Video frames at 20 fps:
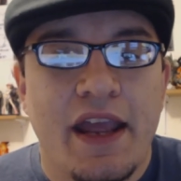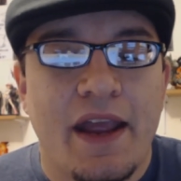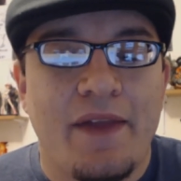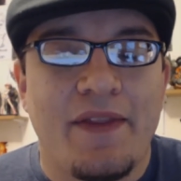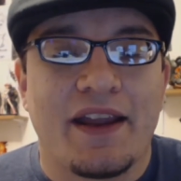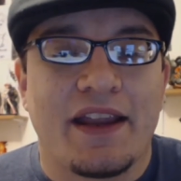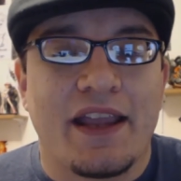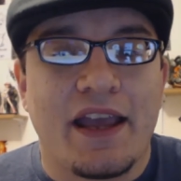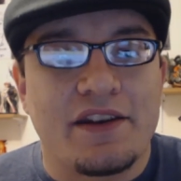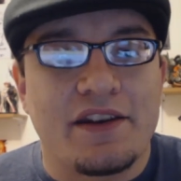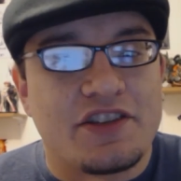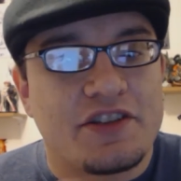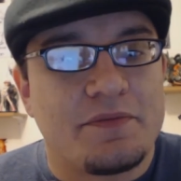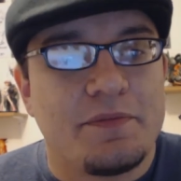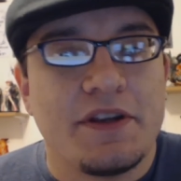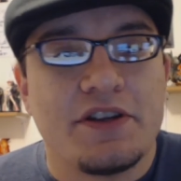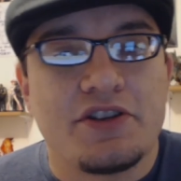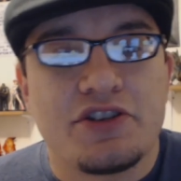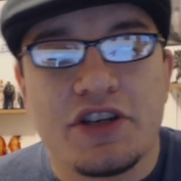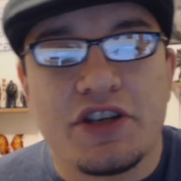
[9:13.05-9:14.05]
and that kind of
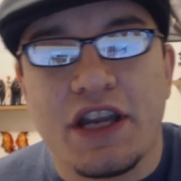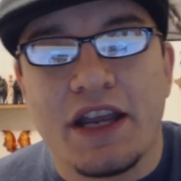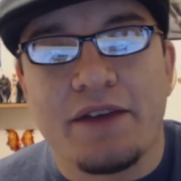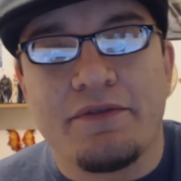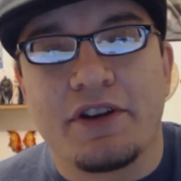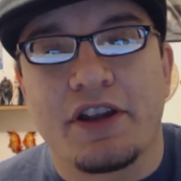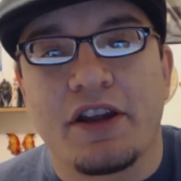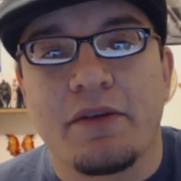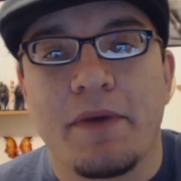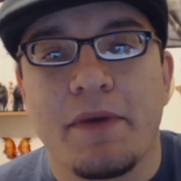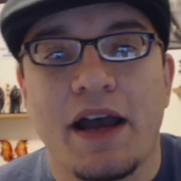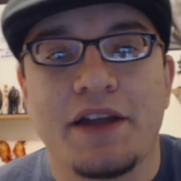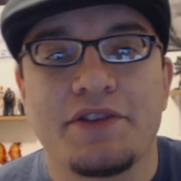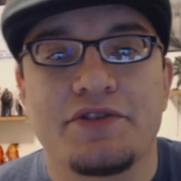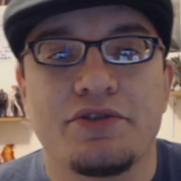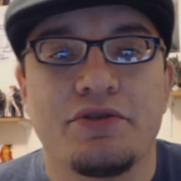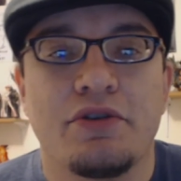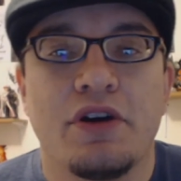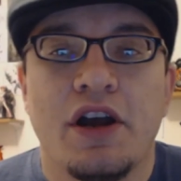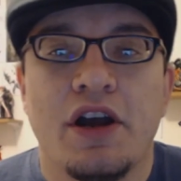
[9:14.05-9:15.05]
speech she gave to
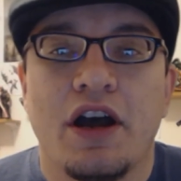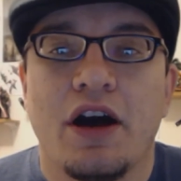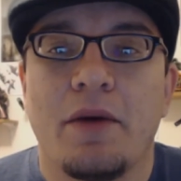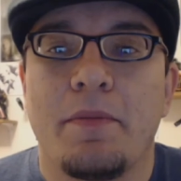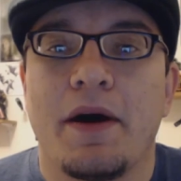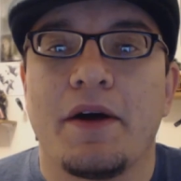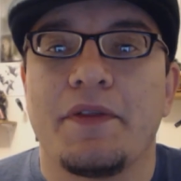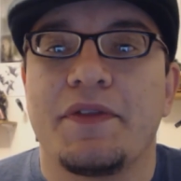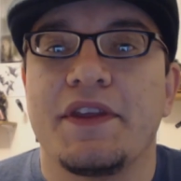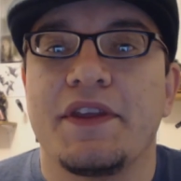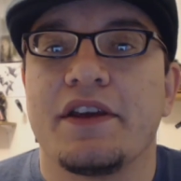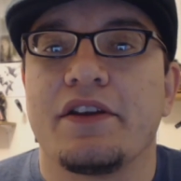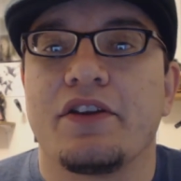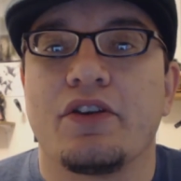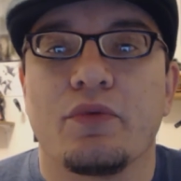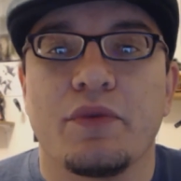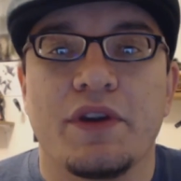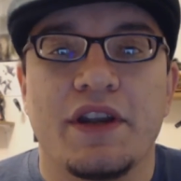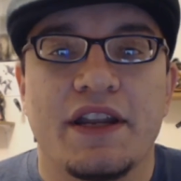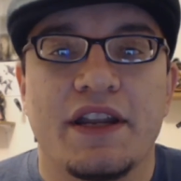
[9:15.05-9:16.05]
Komatsu about the
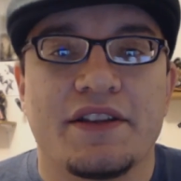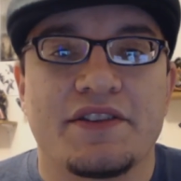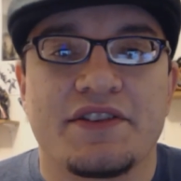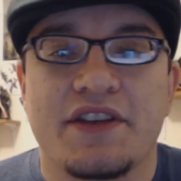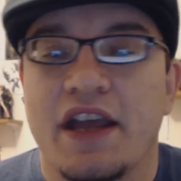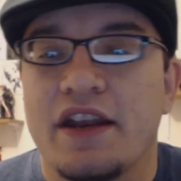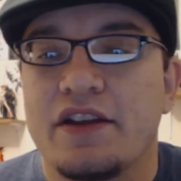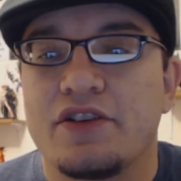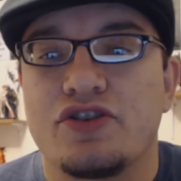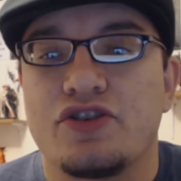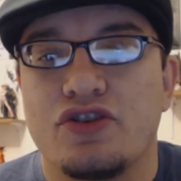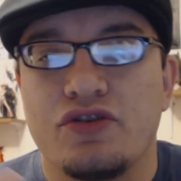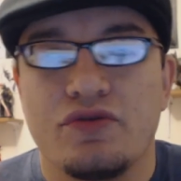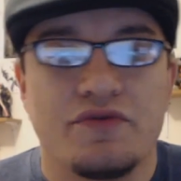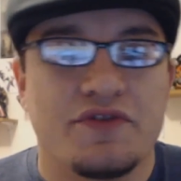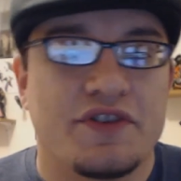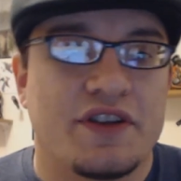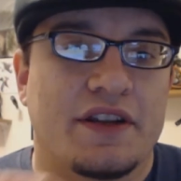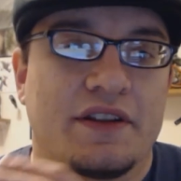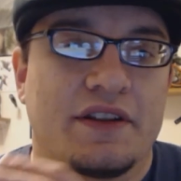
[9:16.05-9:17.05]
ingredients, kind of
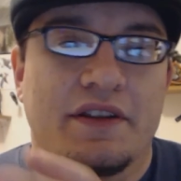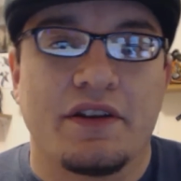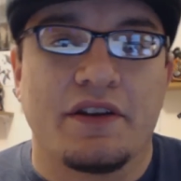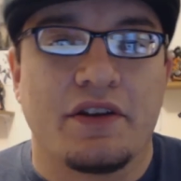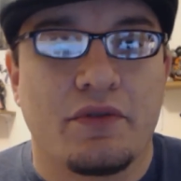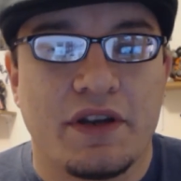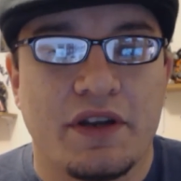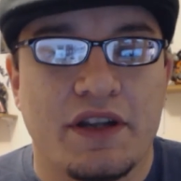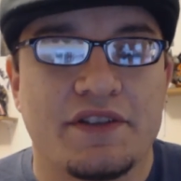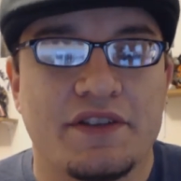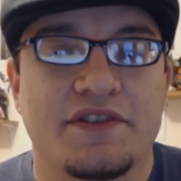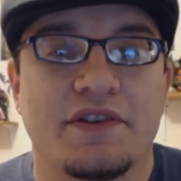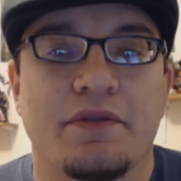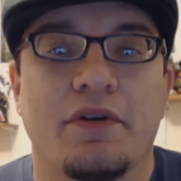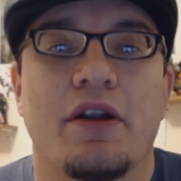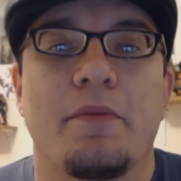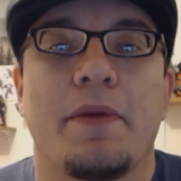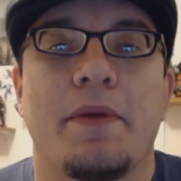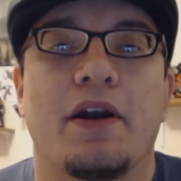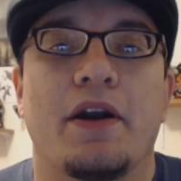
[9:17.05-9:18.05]
choosing the ingredients they
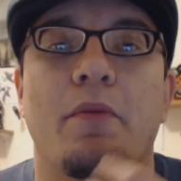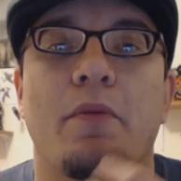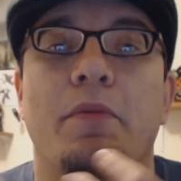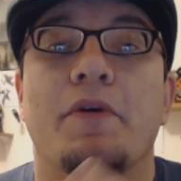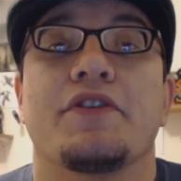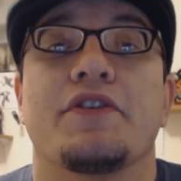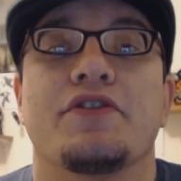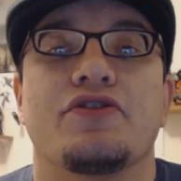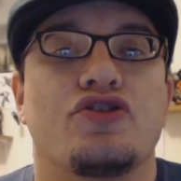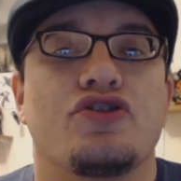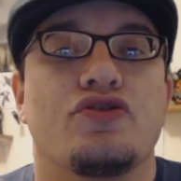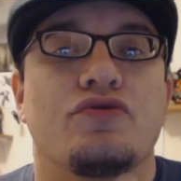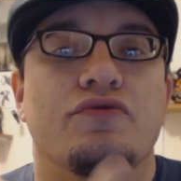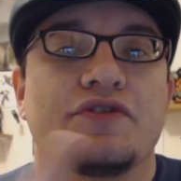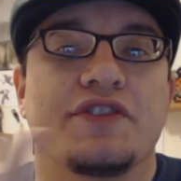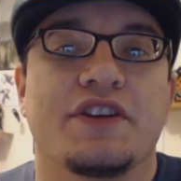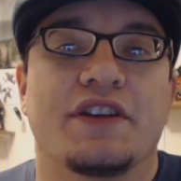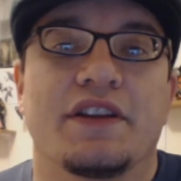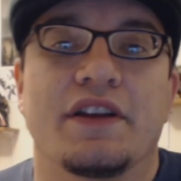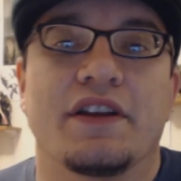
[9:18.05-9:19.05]
want to pair up with and
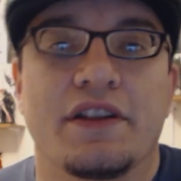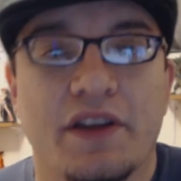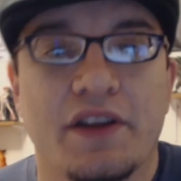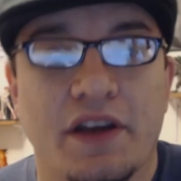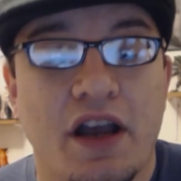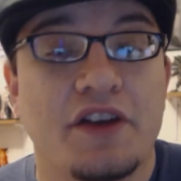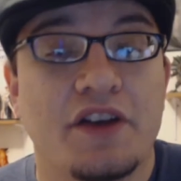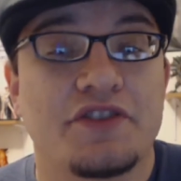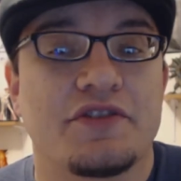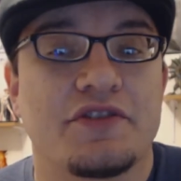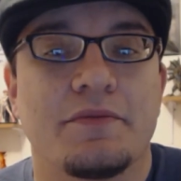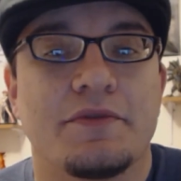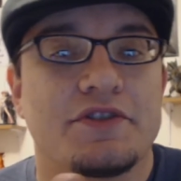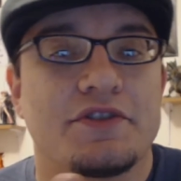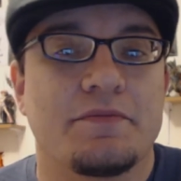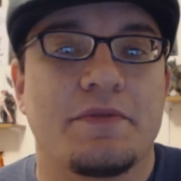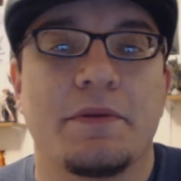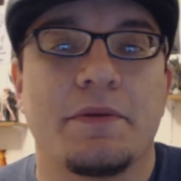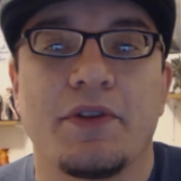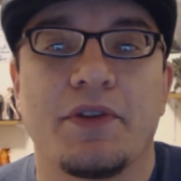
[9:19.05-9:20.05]
choosing the, the
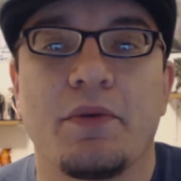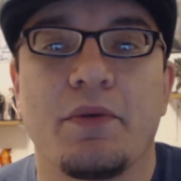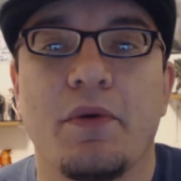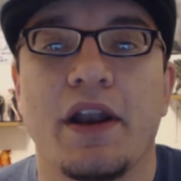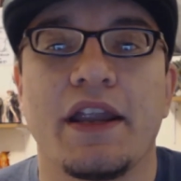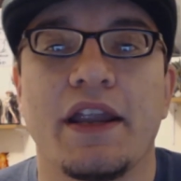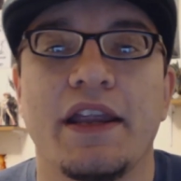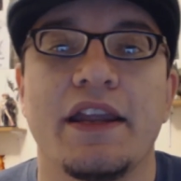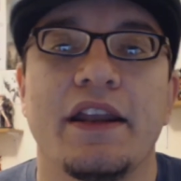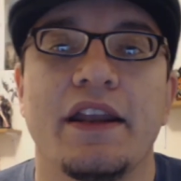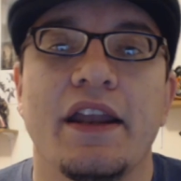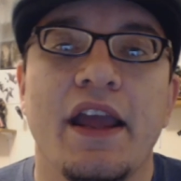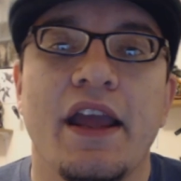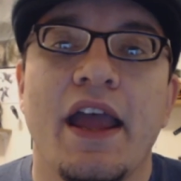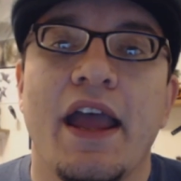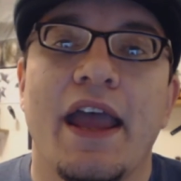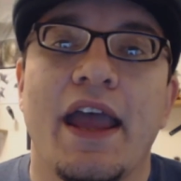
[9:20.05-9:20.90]
customers, the people they want to eat,